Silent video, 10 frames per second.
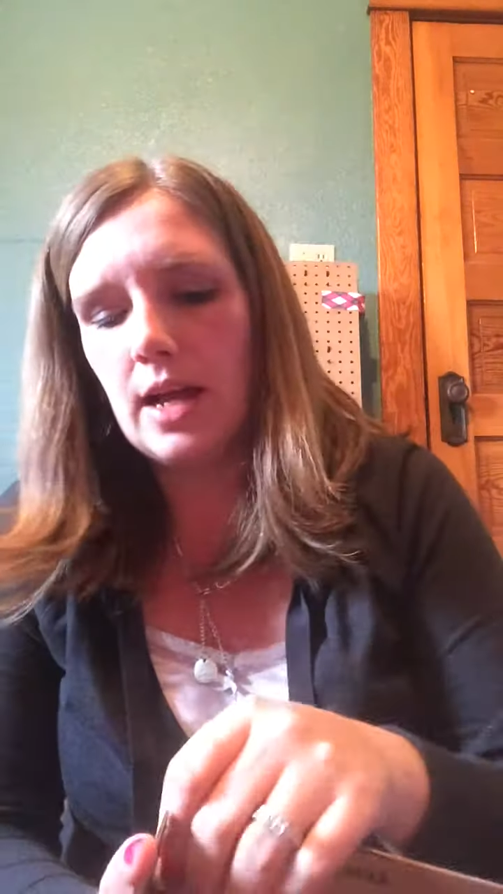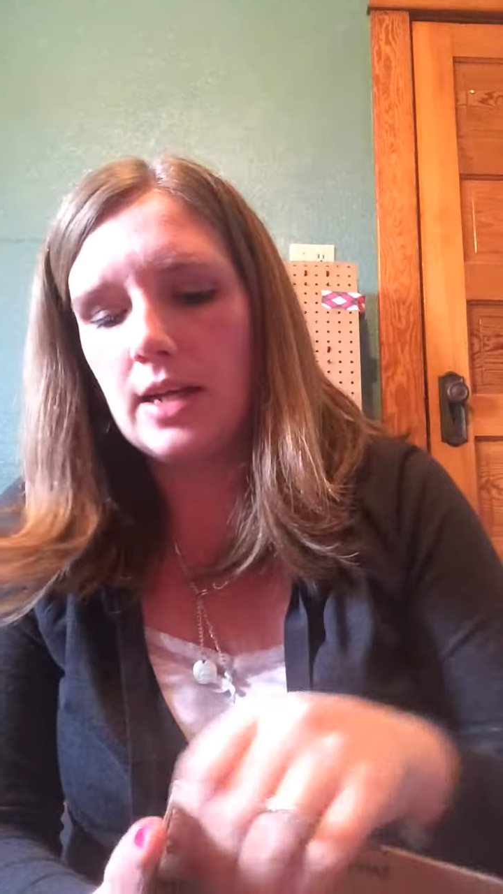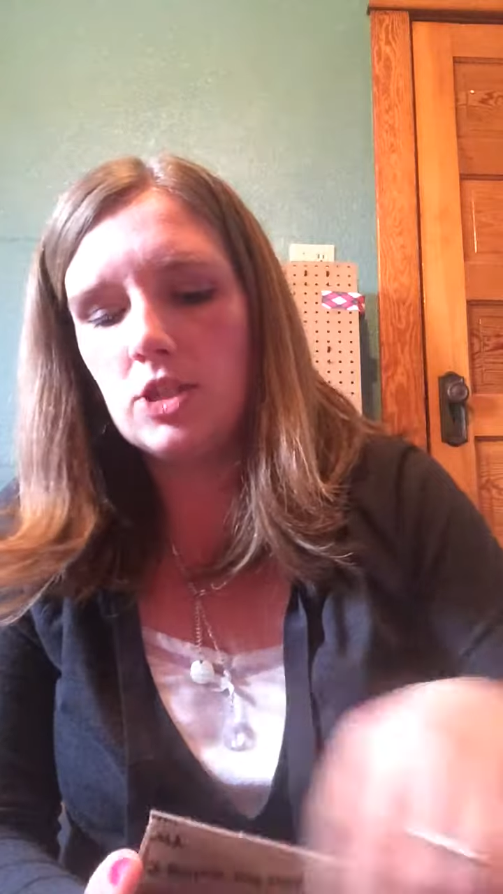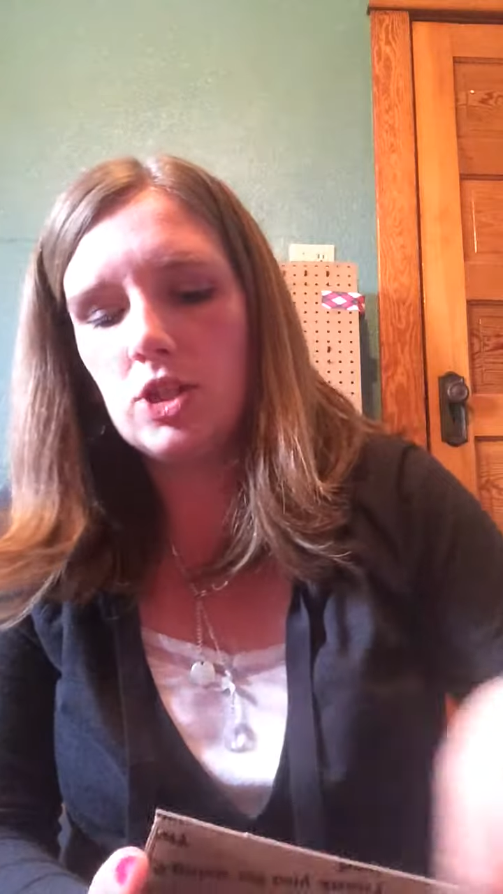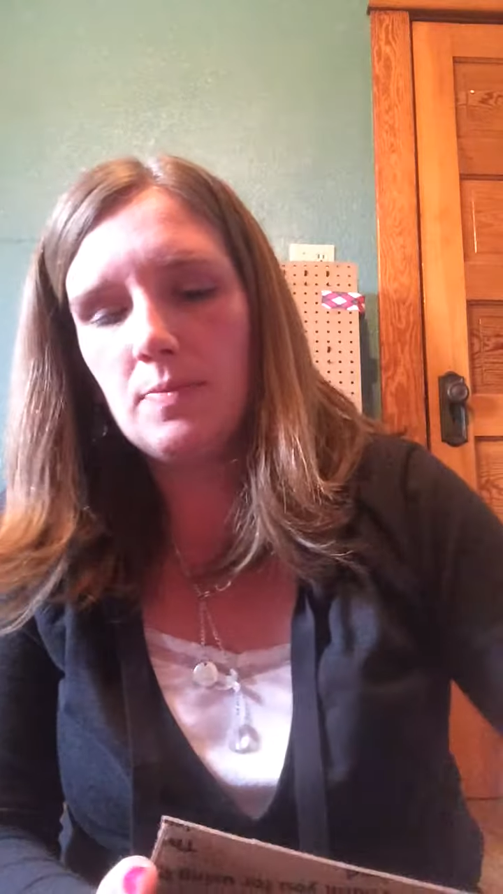
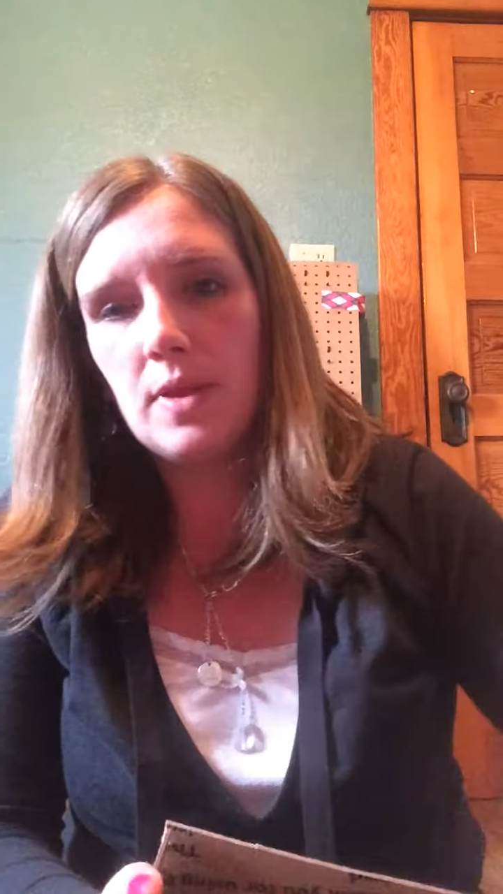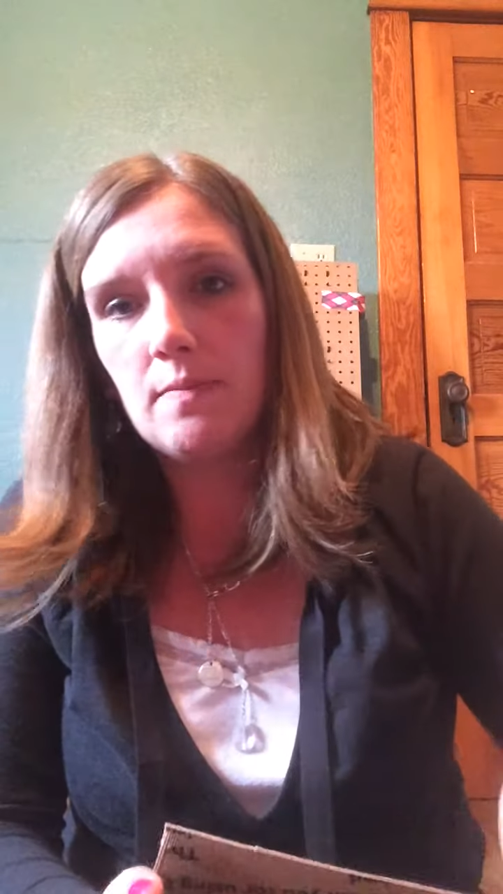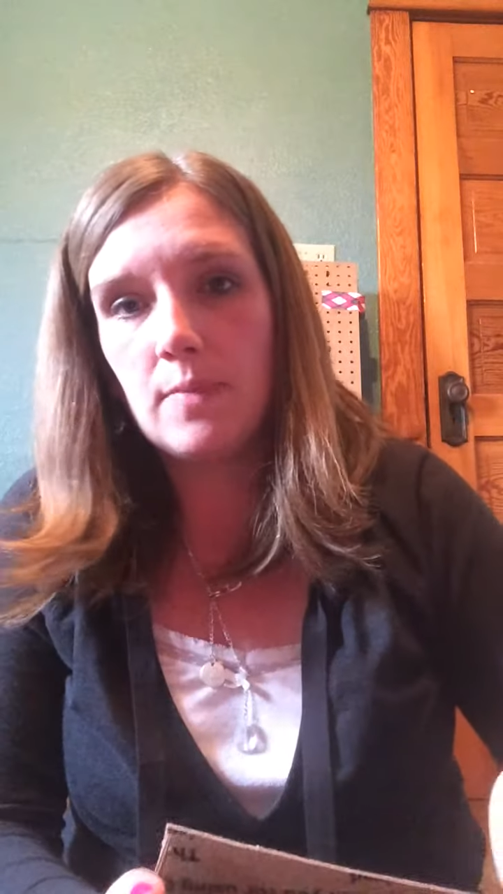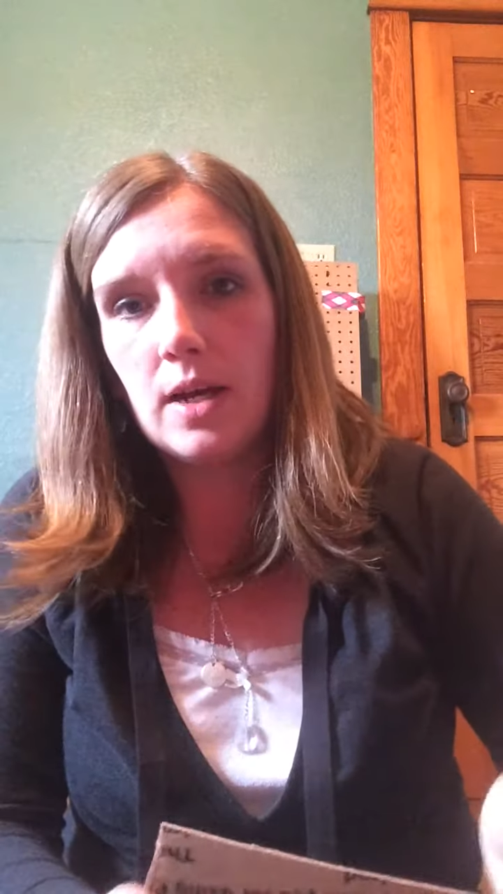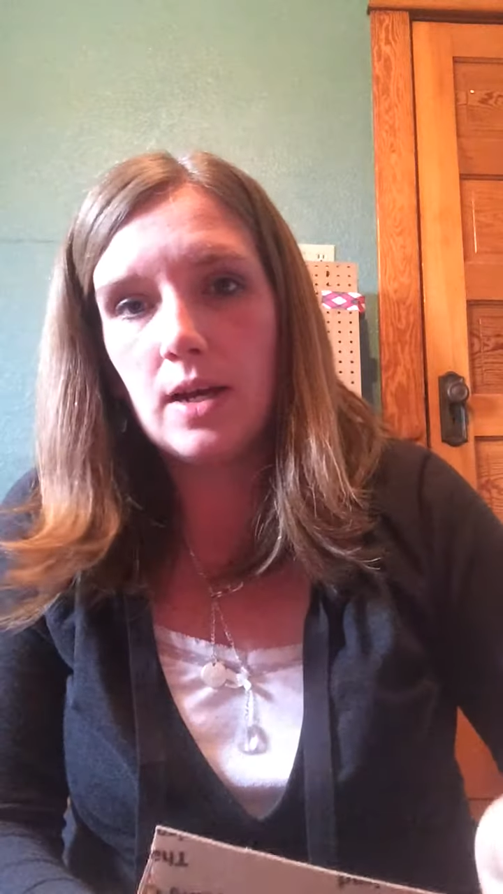I ship
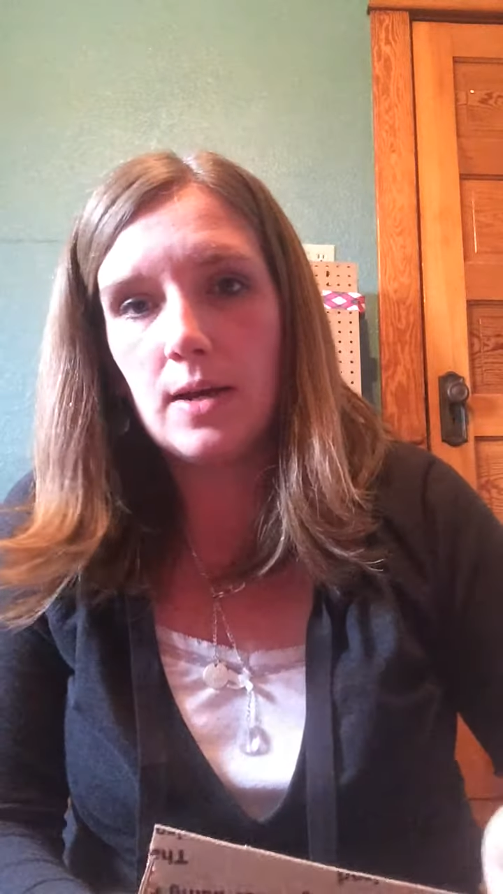them